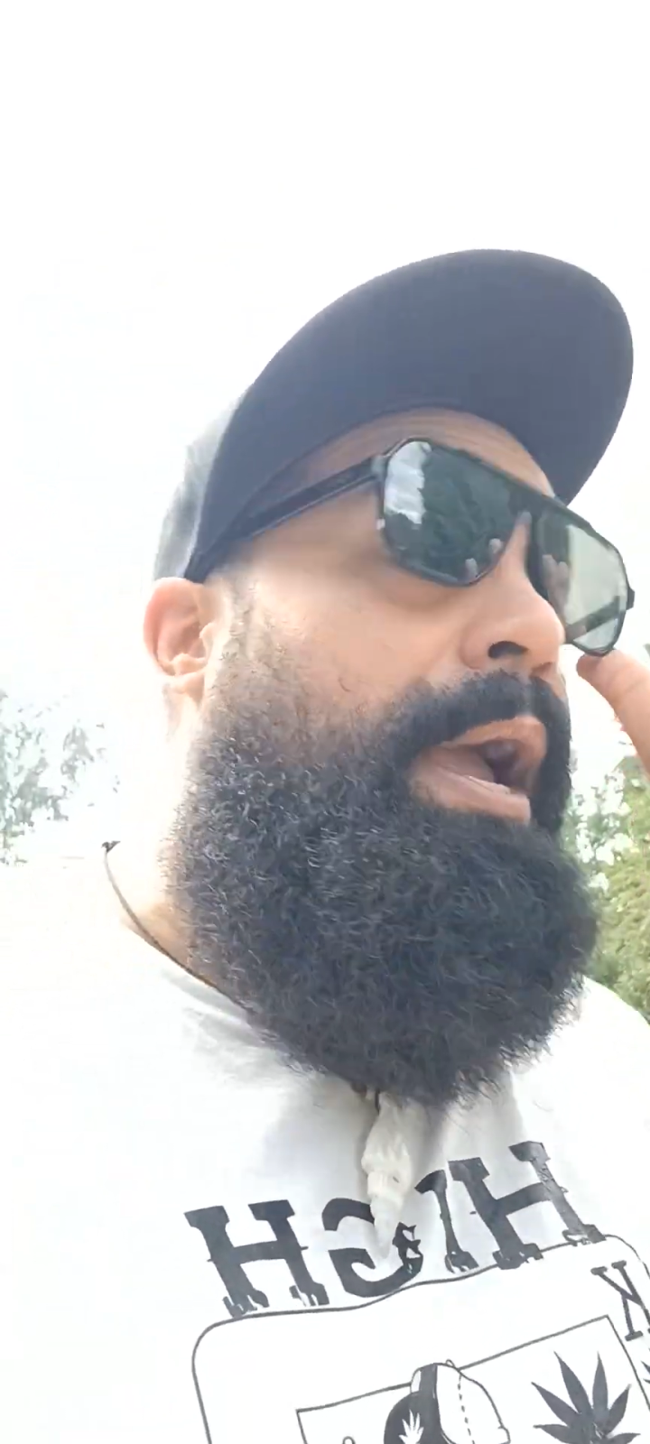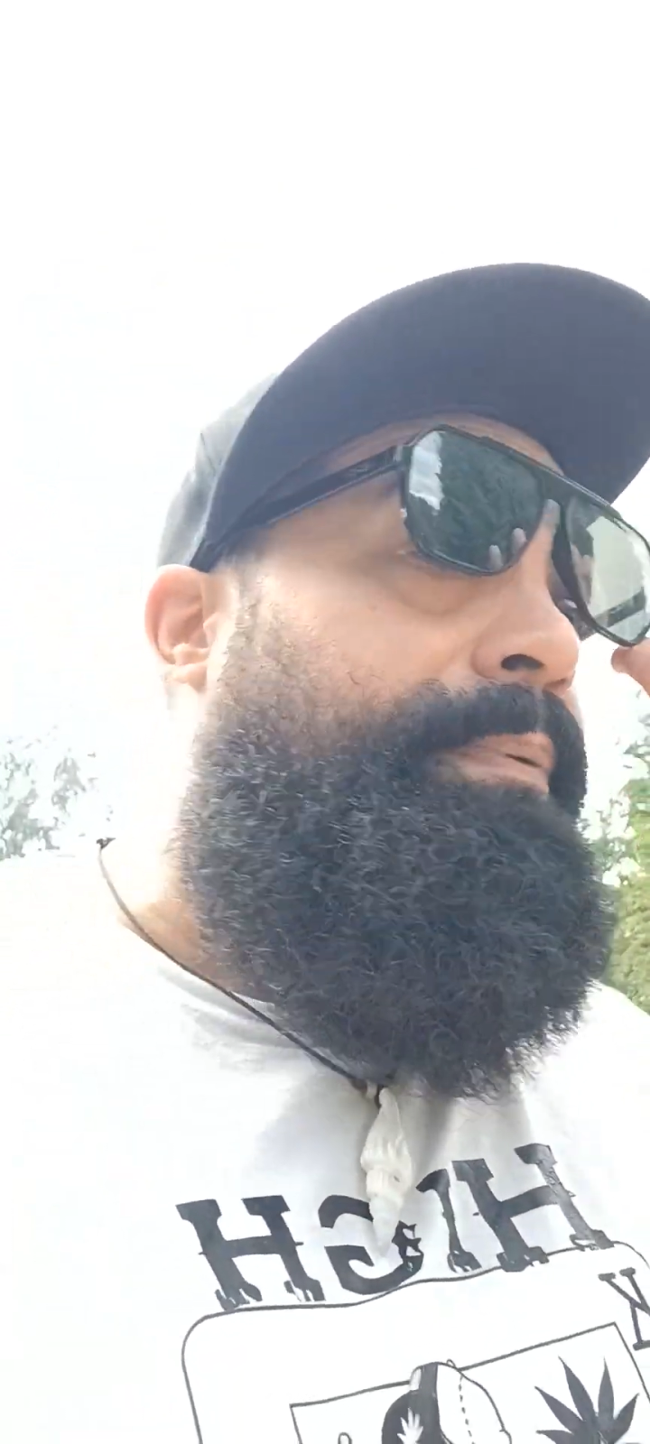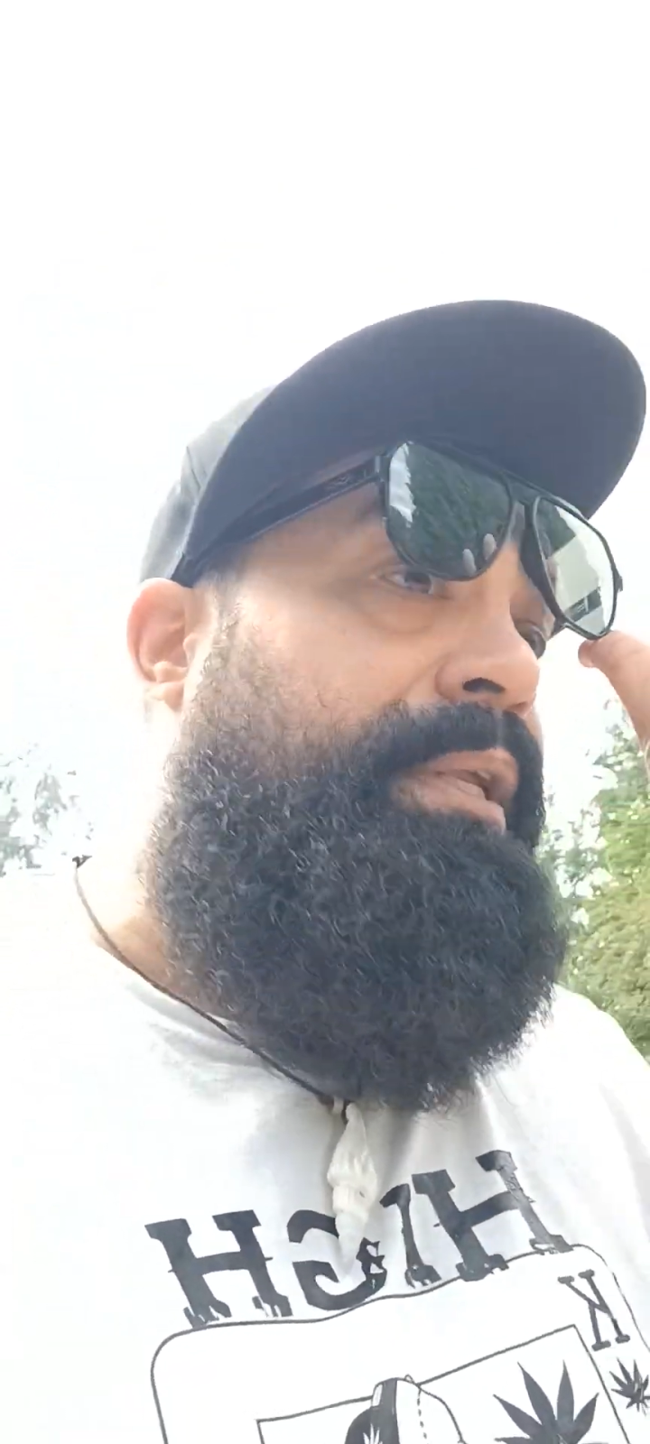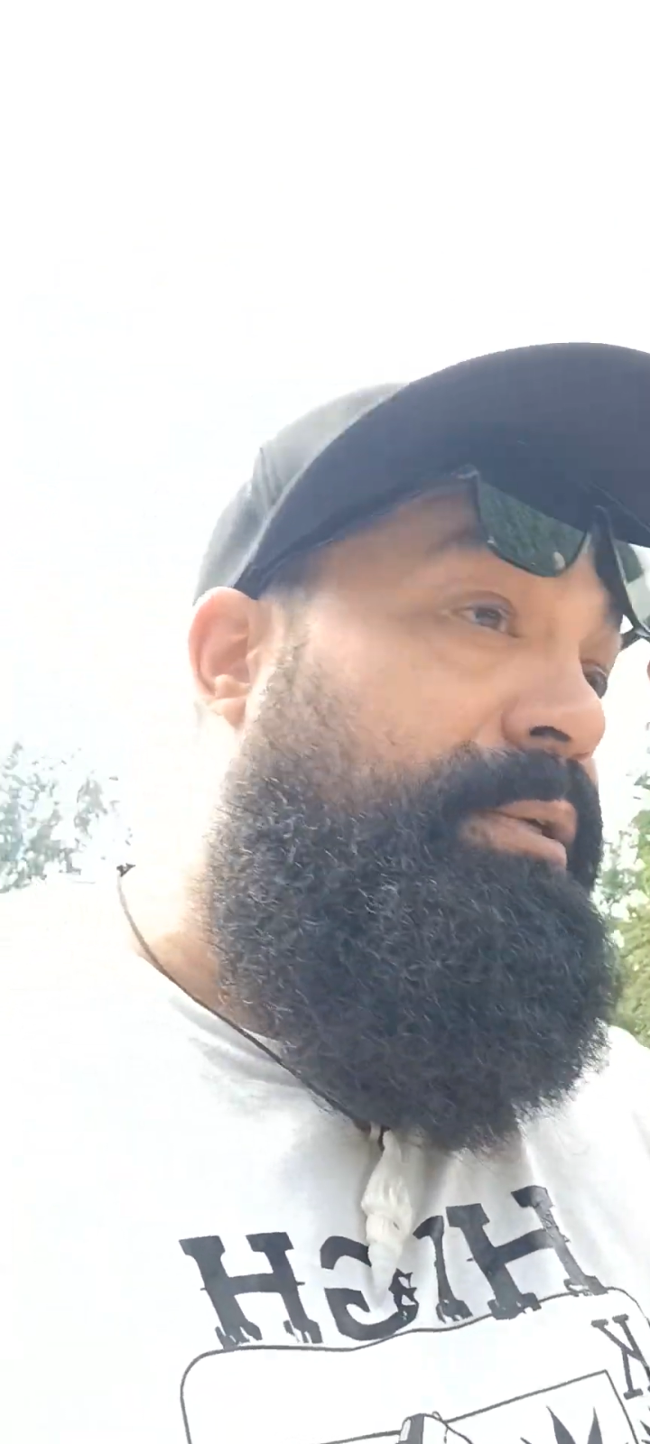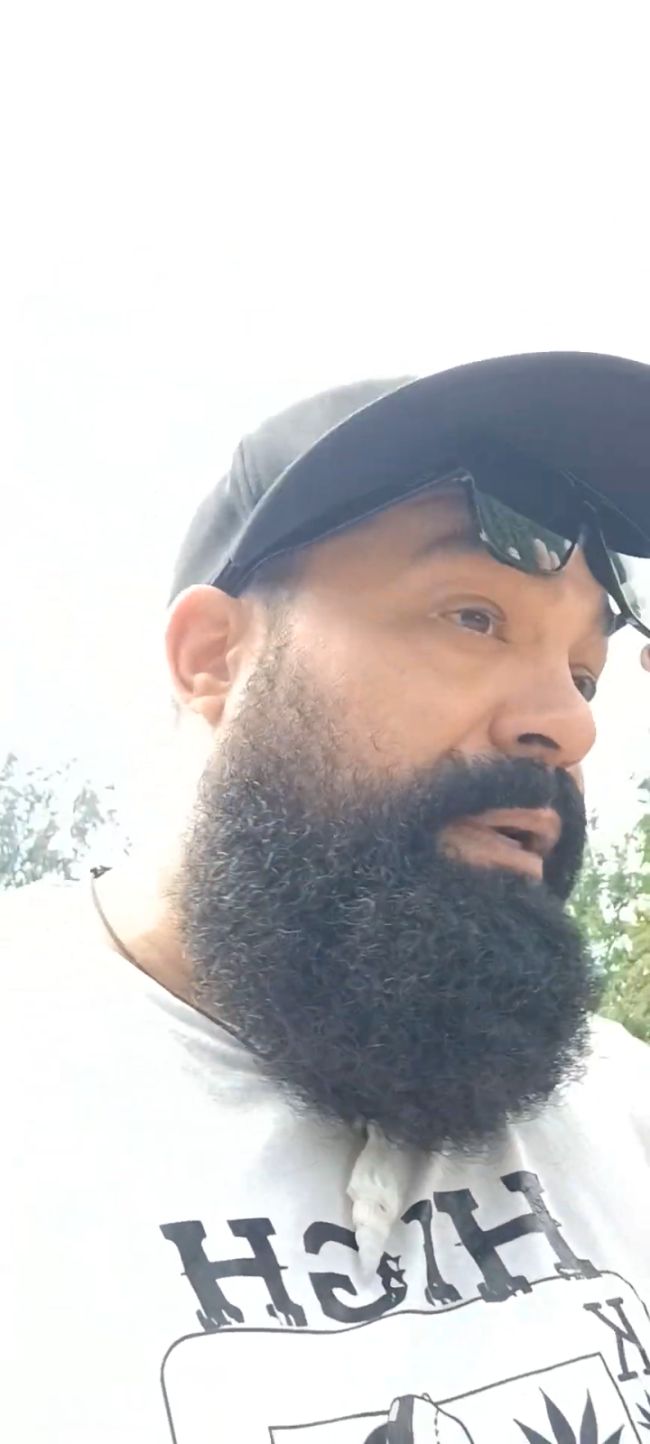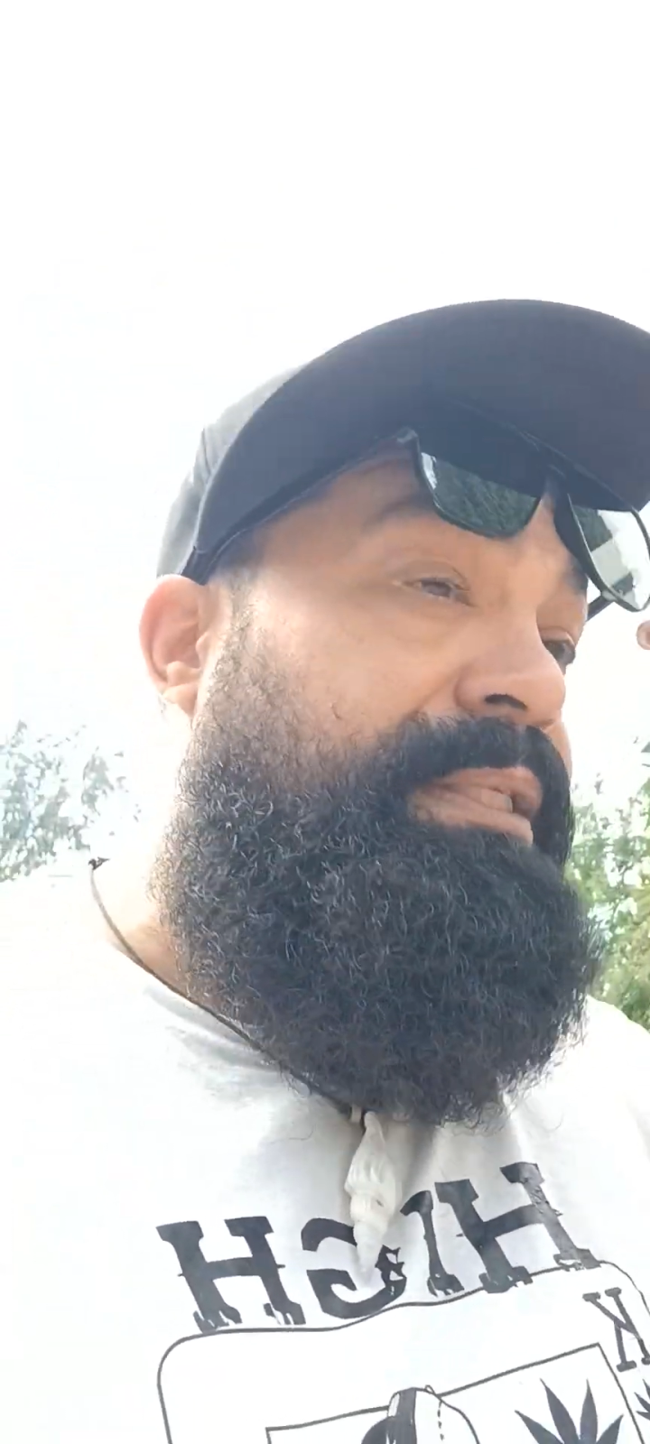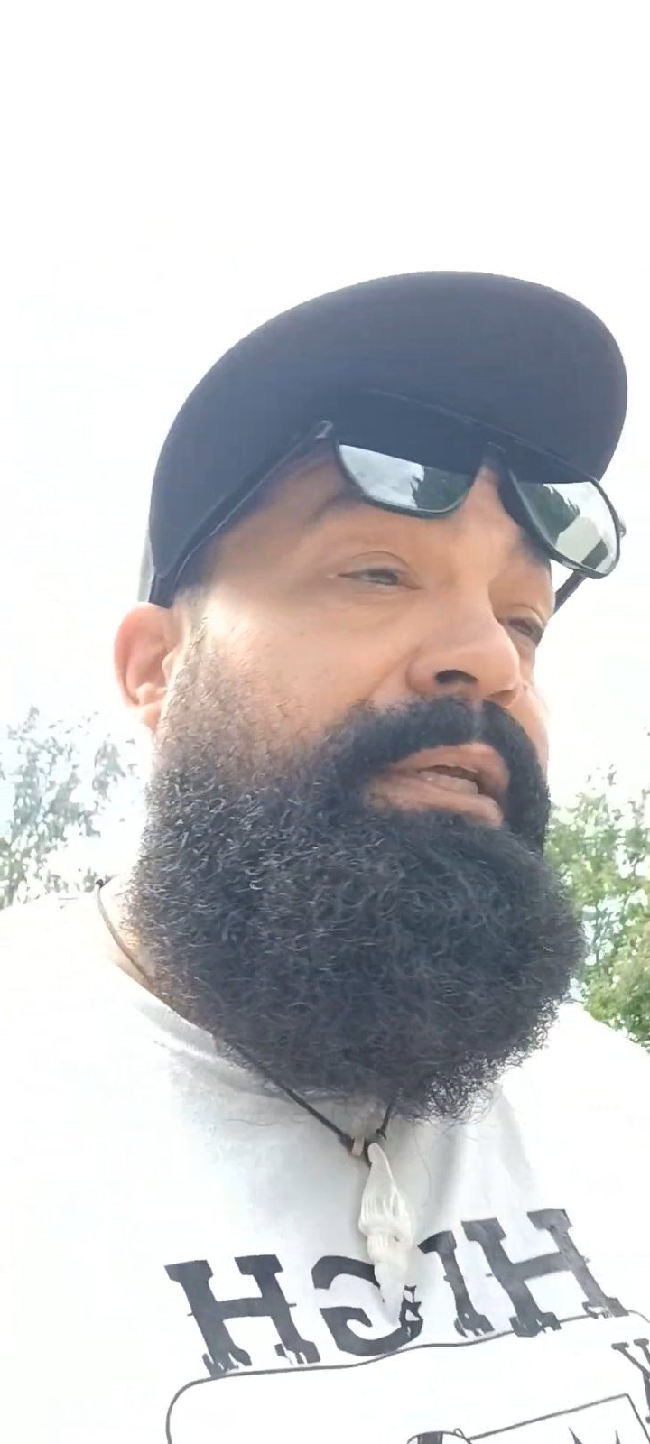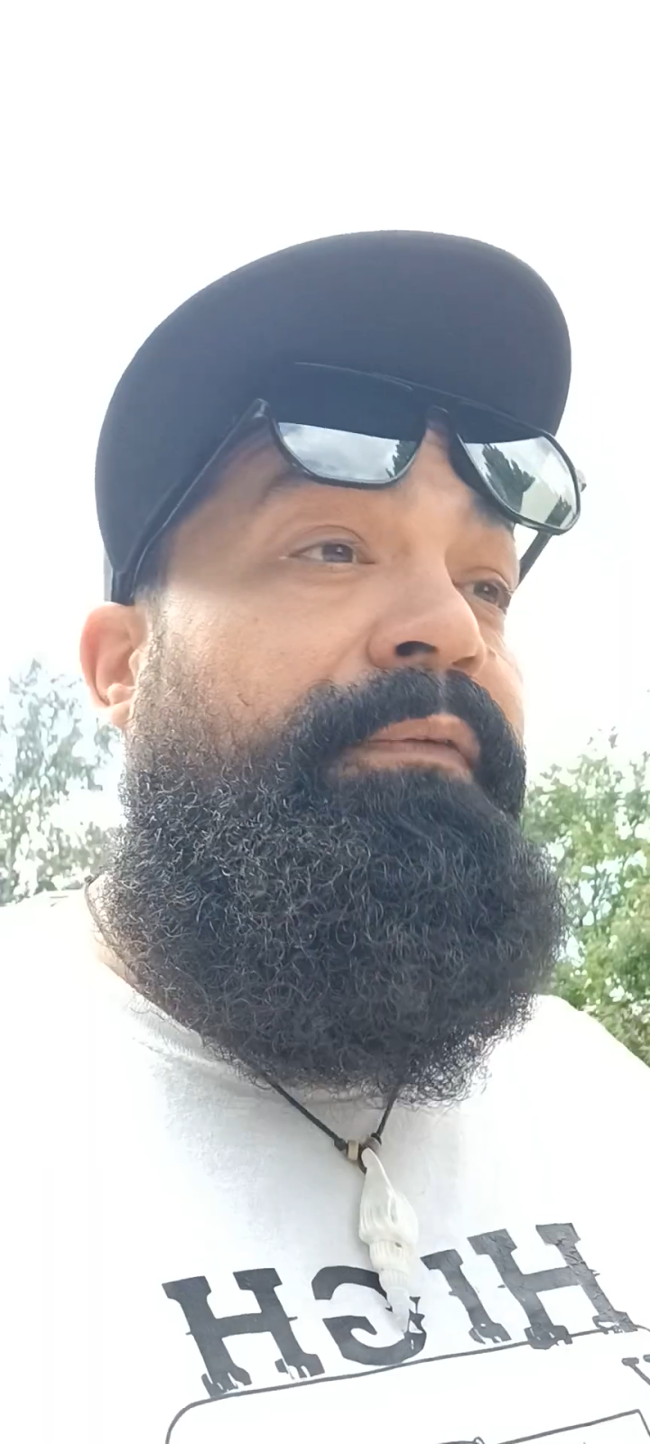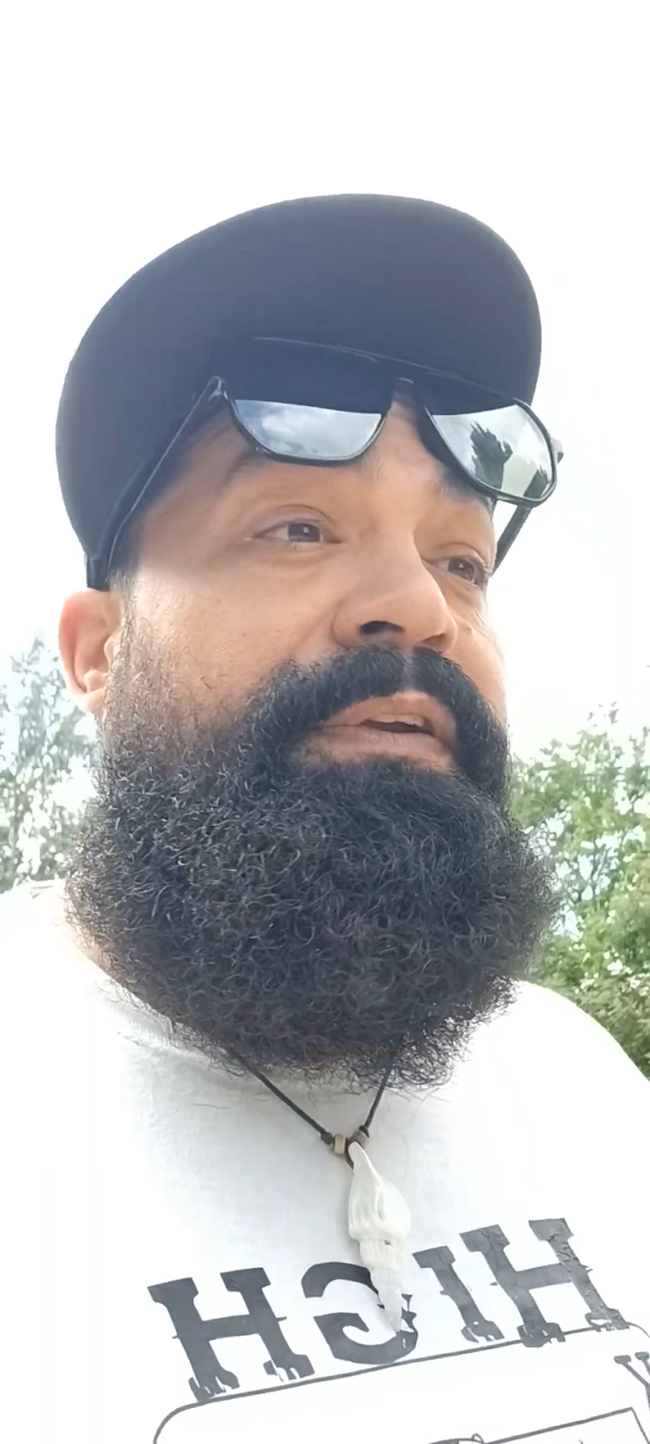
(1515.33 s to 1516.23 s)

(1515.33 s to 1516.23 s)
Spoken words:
pinch myself.